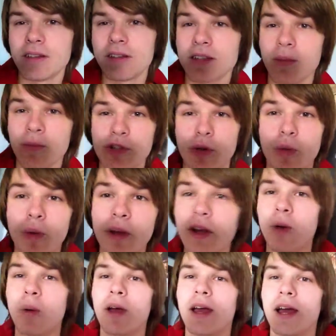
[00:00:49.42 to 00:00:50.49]
a week
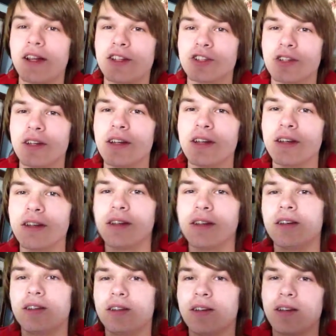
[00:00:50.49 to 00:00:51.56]
away, actually.
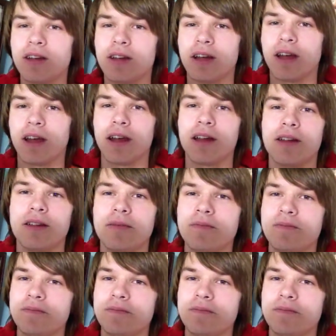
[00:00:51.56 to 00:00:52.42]
And